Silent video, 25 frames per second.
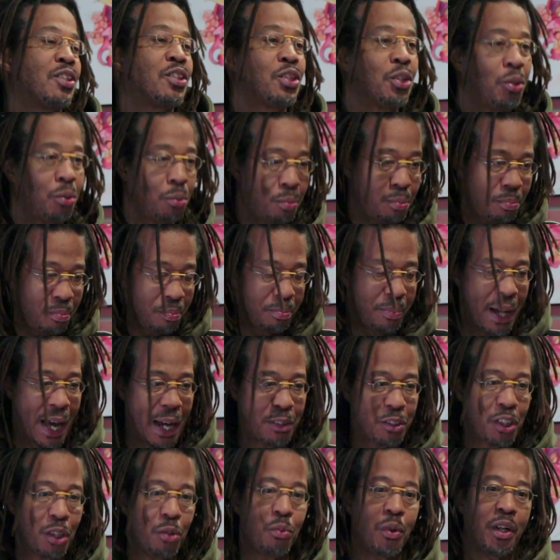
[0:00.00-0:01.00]
So
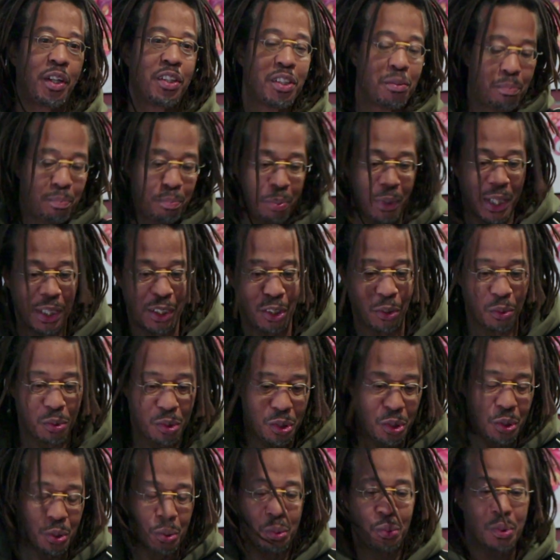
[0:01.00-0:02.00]
Patrick wanted to bring
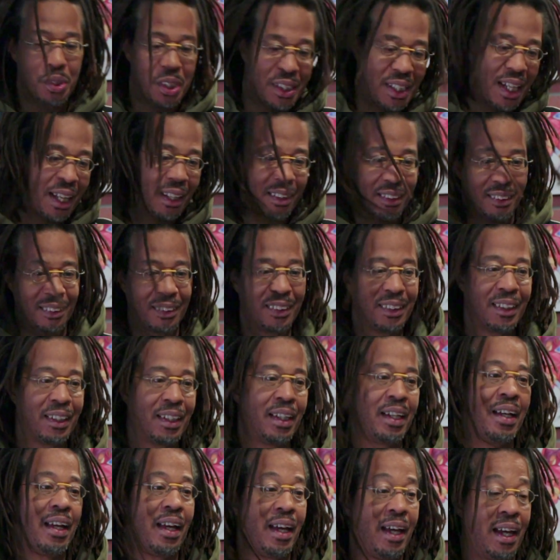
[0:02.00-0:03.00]
those two together.
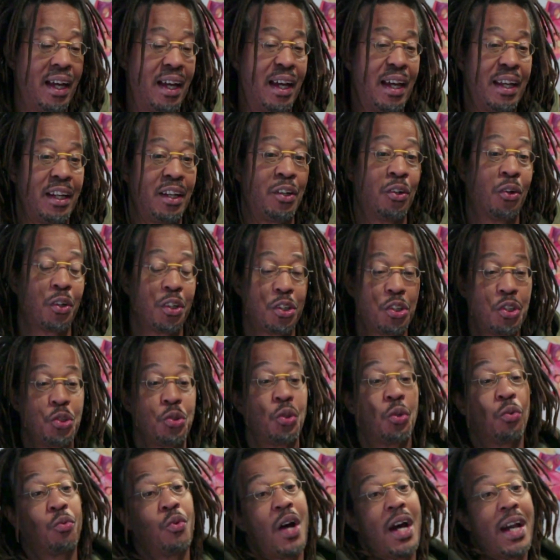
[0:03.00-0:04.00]
And in order to
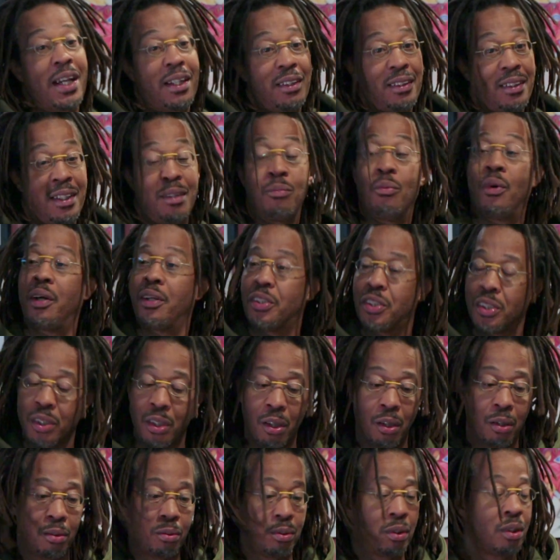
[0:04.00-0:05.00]
do it right, he wanted to
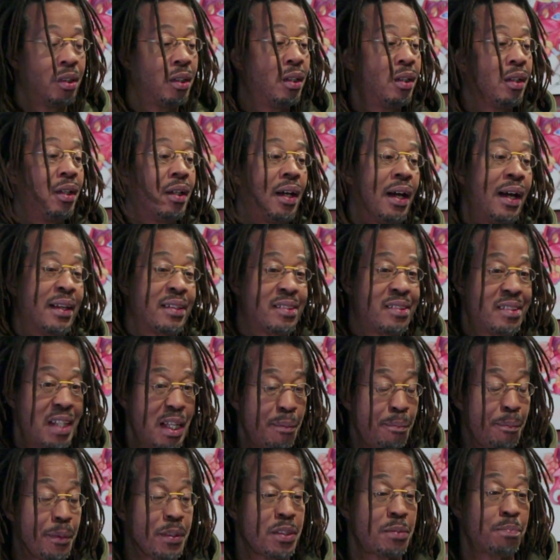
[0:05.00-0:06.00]
go as
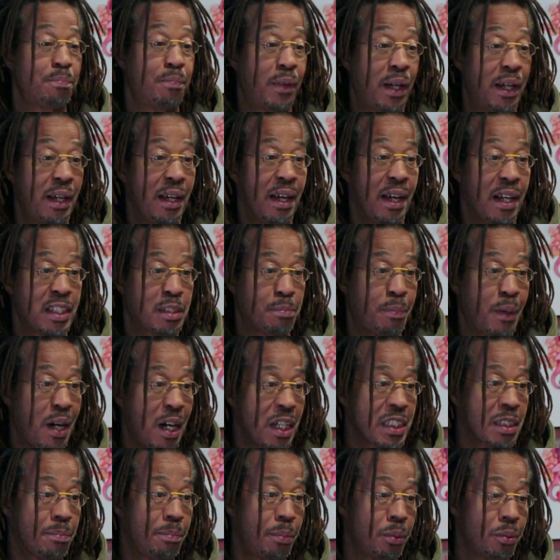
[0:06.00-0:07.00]
deep as
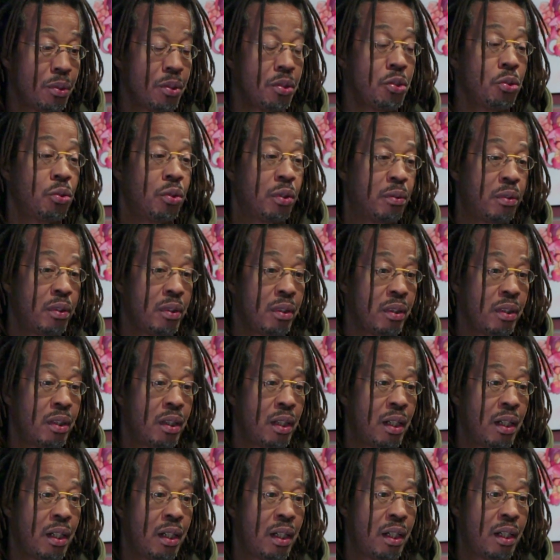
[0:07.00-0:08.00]
possible to do it
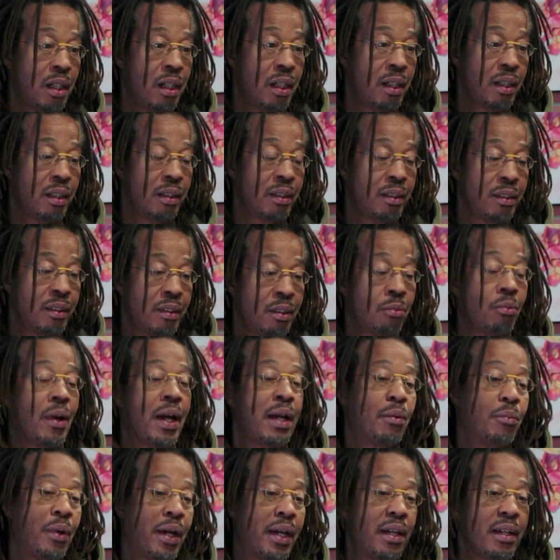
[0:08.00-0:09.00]
the
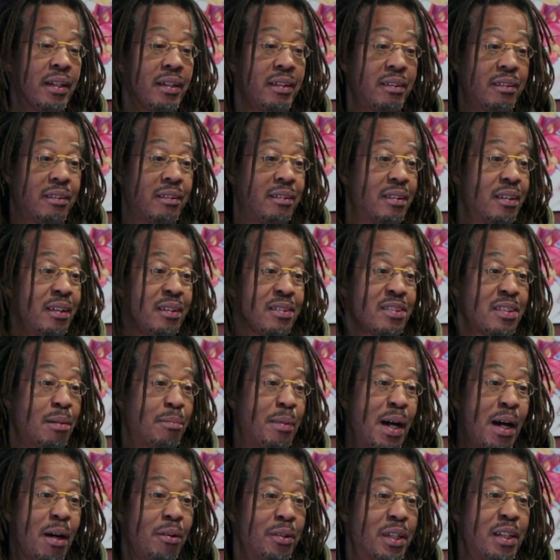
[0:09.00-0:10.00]
right way. And
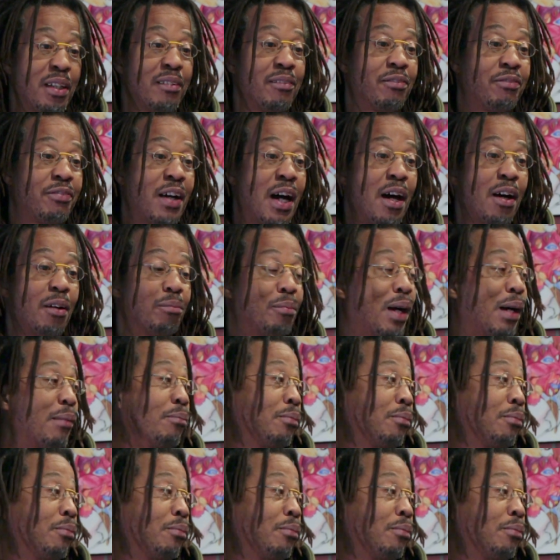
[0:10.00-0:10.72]
somehow he found my